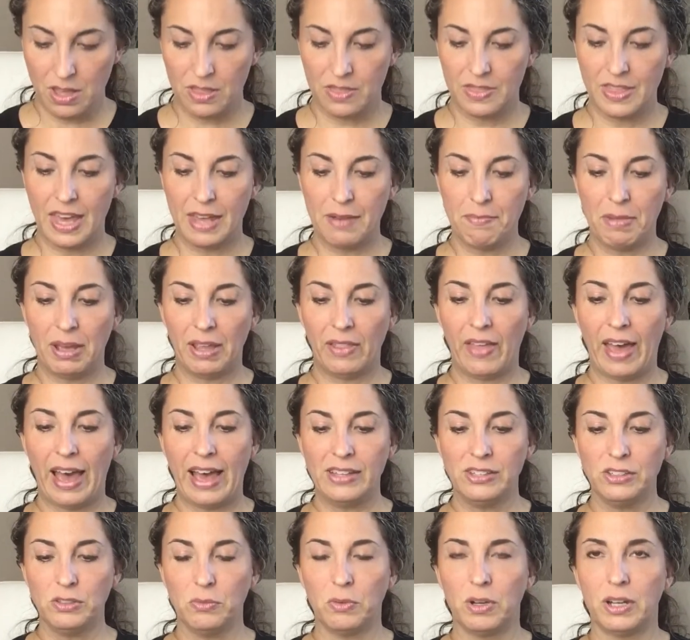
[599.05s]
Then my
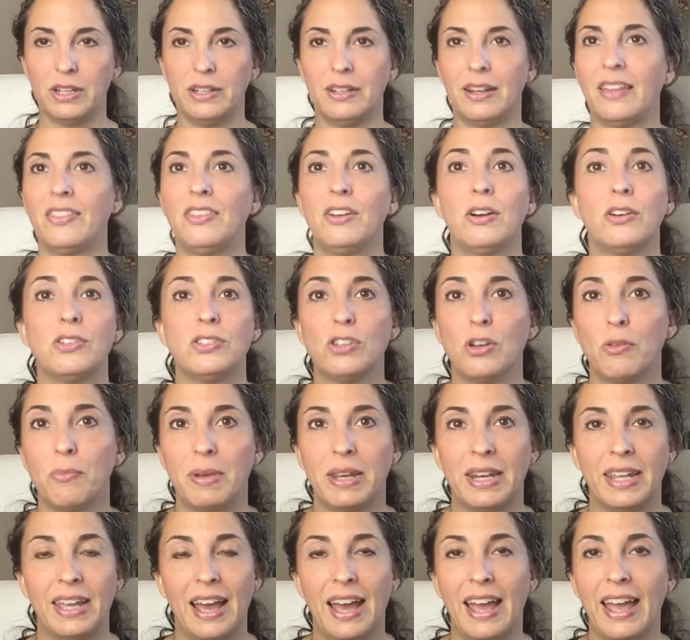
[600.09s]
last one, there are so
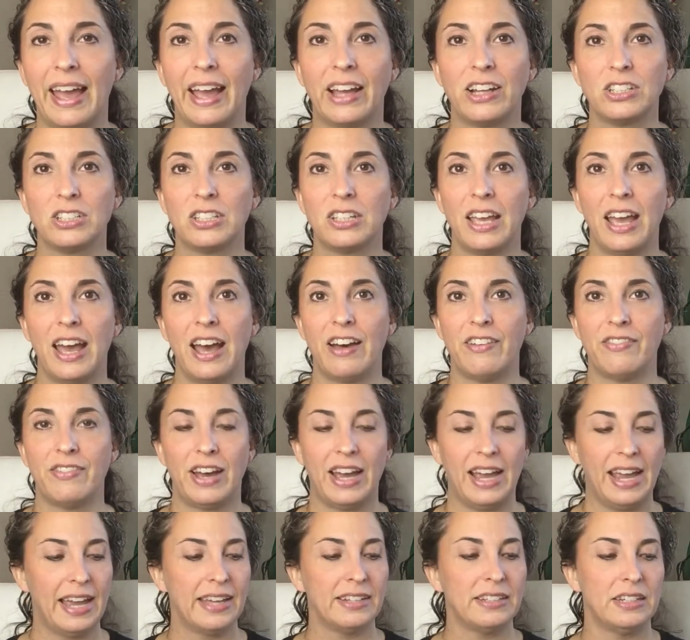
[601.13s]
many. I
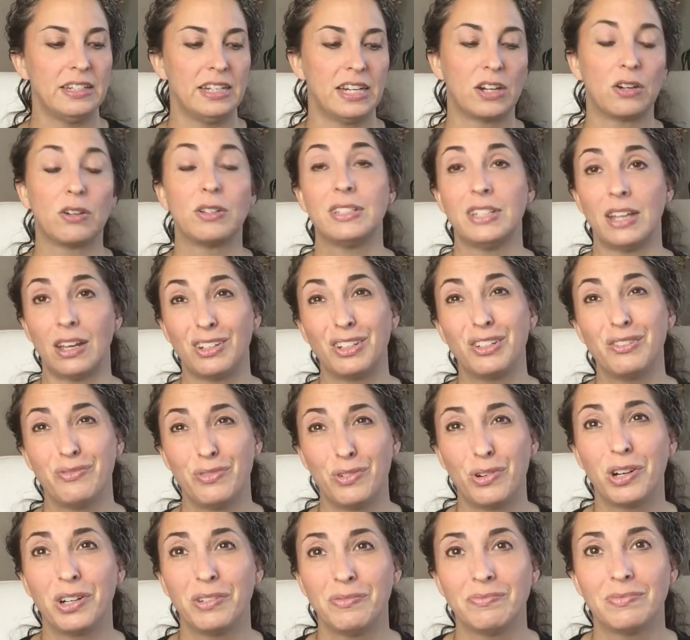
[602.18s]
had to narrow it down to
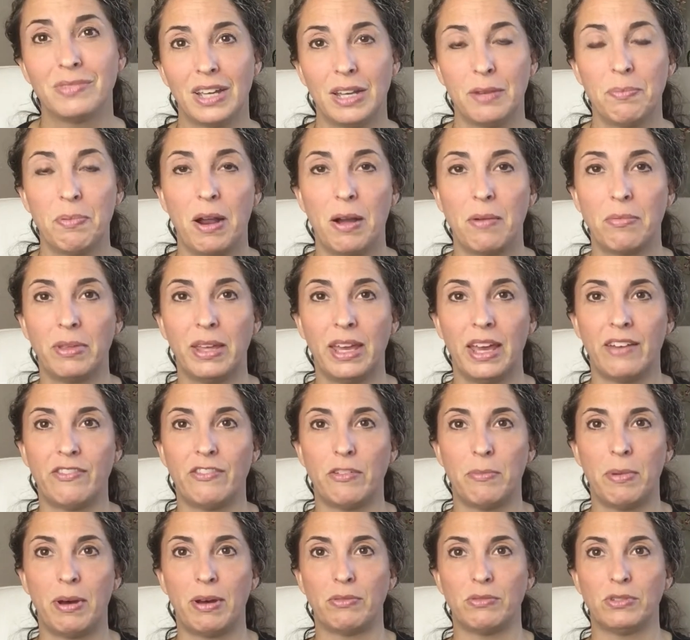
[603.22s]
4. I probably have
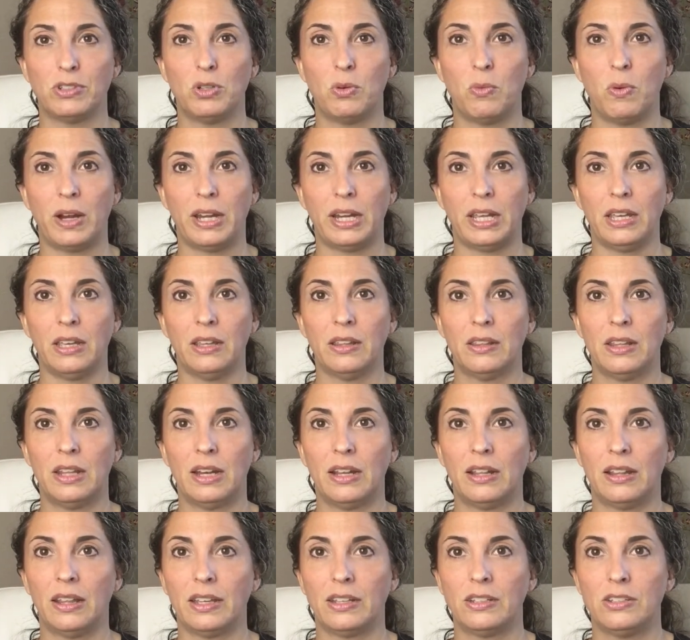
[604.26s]
about 20 that
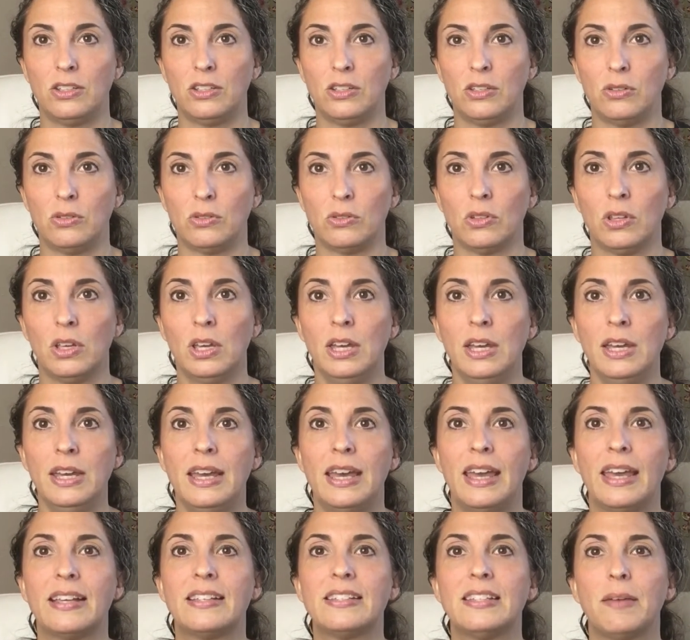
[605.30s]
I like to use.
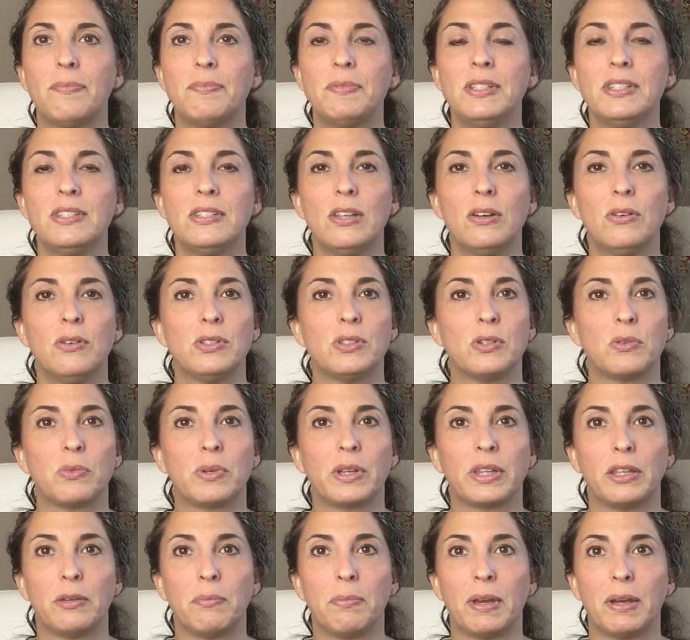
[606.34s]
Acceptance, though, is a
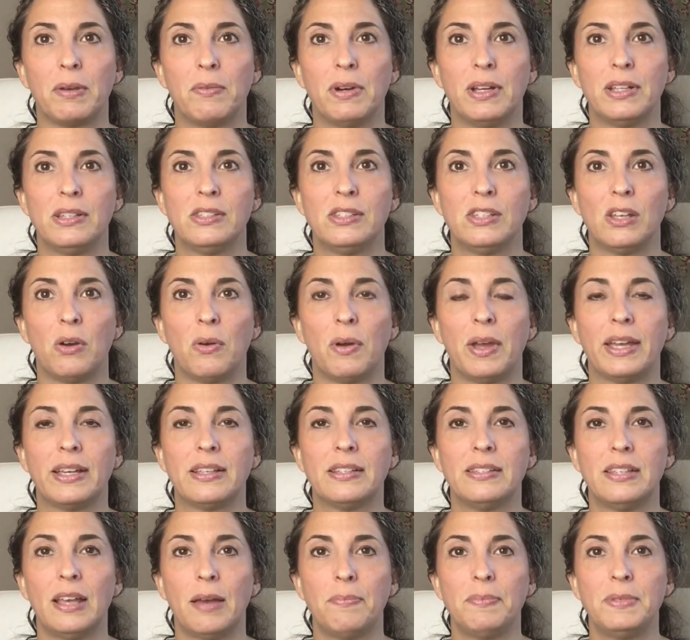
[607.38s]
really big one. So
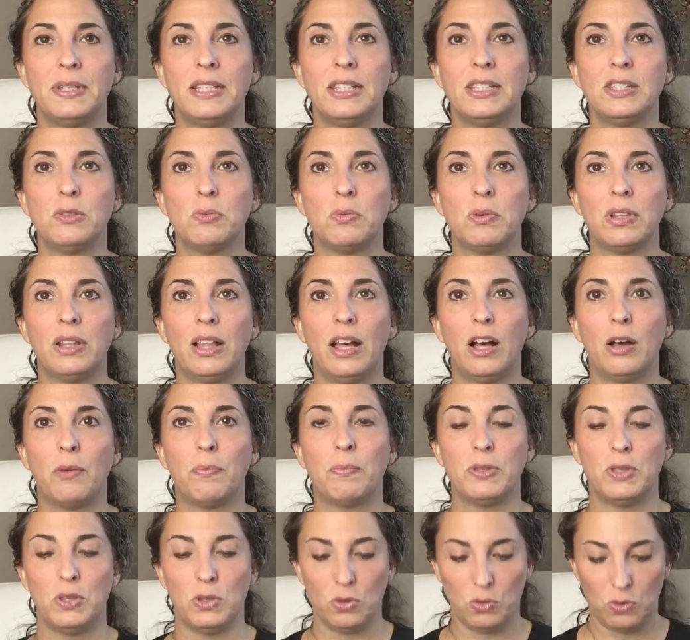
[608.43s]
acceptance will
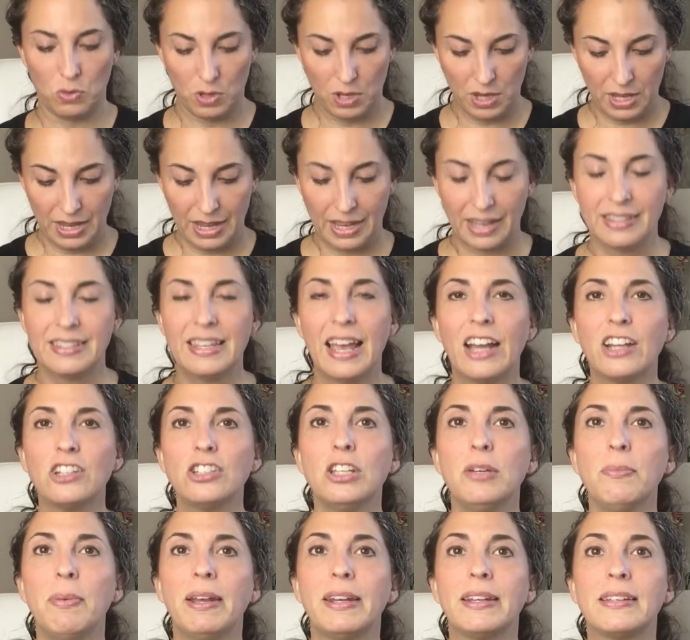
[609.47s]
help you. It's
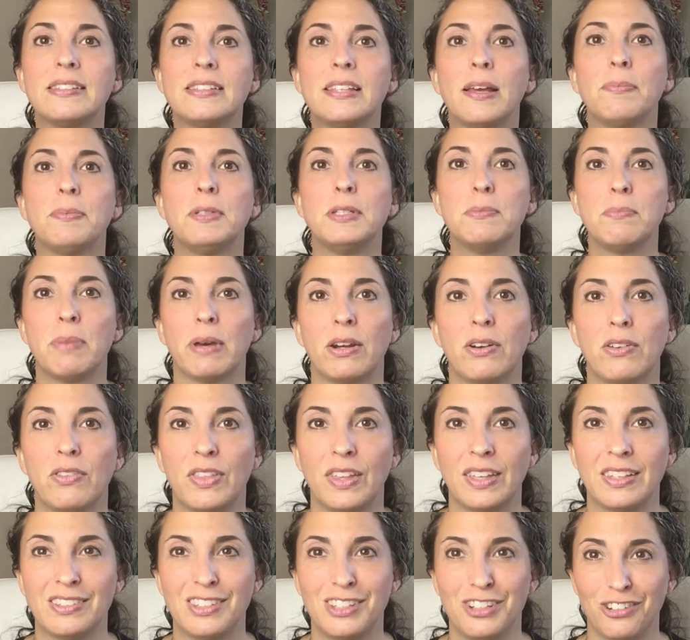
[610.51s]
actually about accepting better
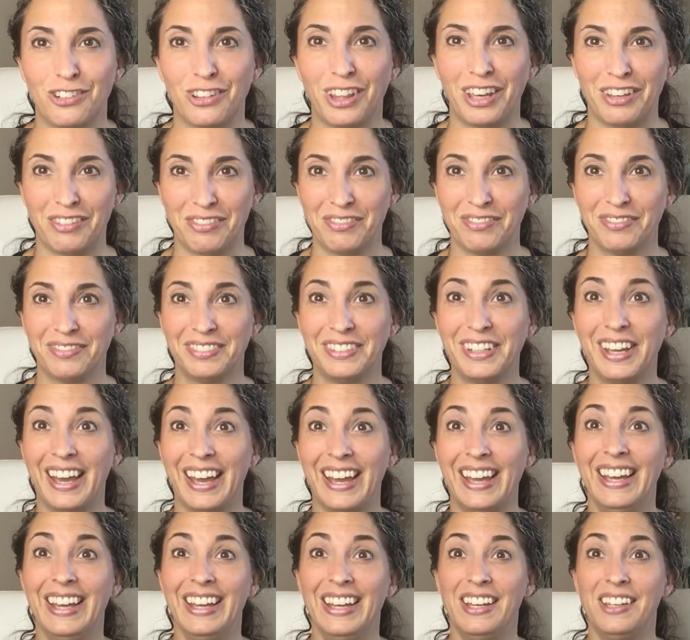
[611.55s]
things in your life.
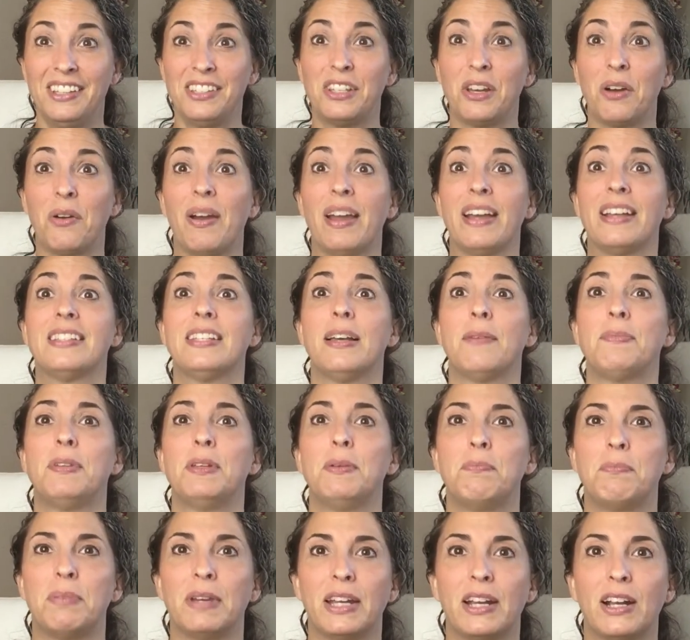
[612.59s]
Okay, so
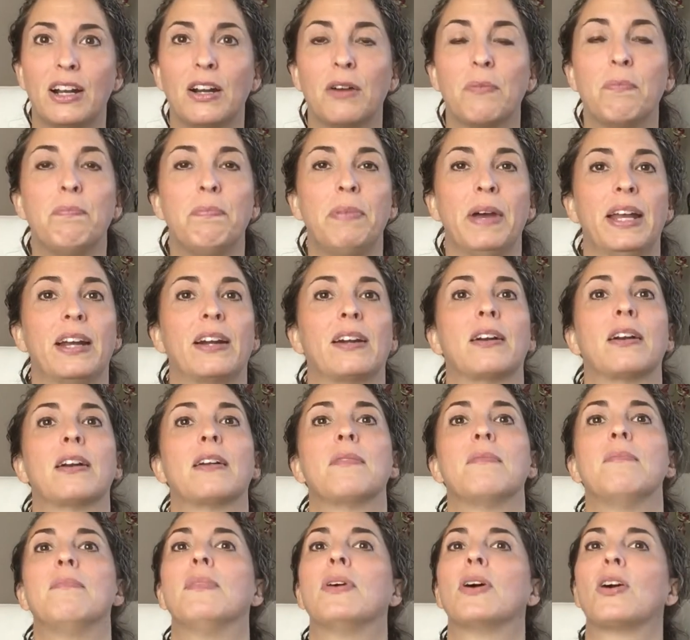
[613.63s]
accepting bigger,
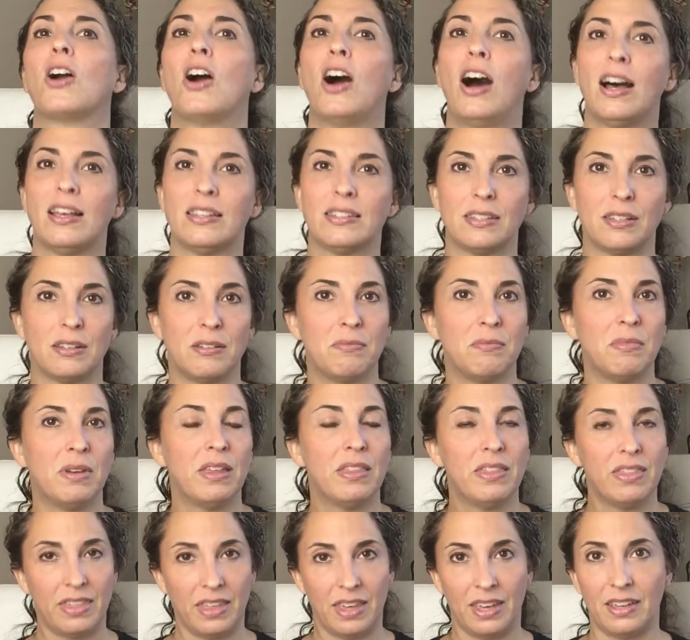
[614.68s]
better, more awesome
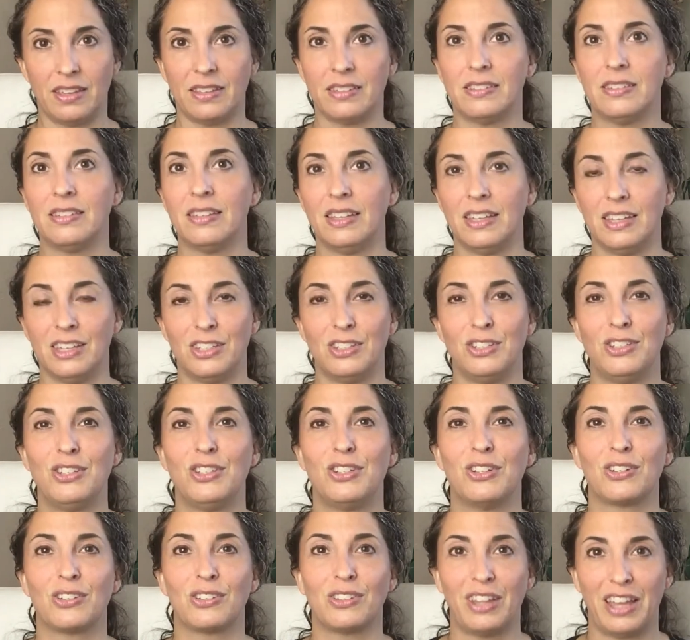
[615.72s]
things into
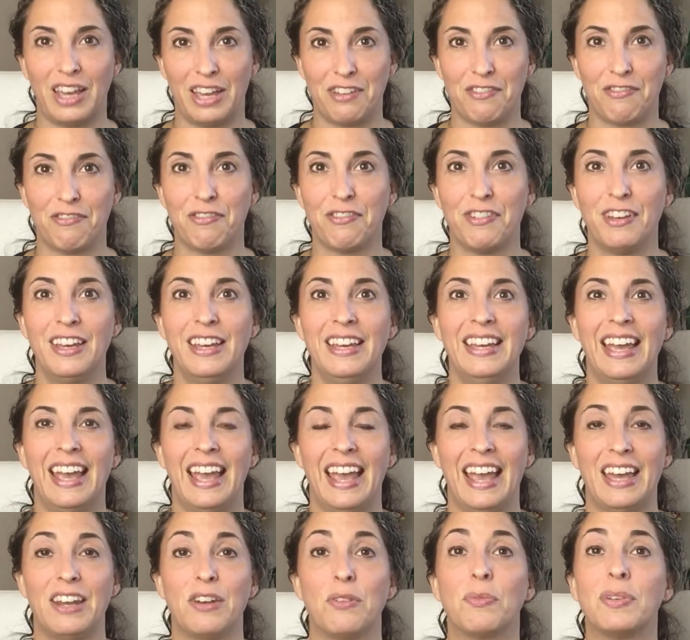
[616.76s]
your life
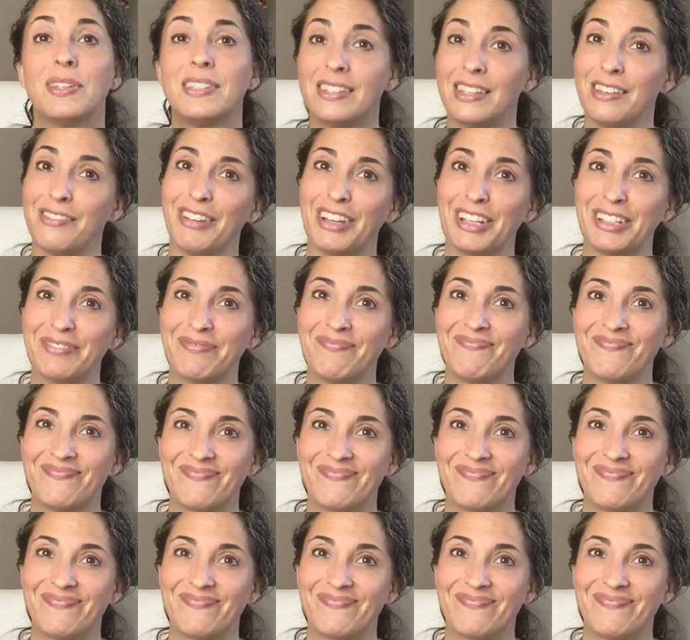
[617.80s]
and receiving.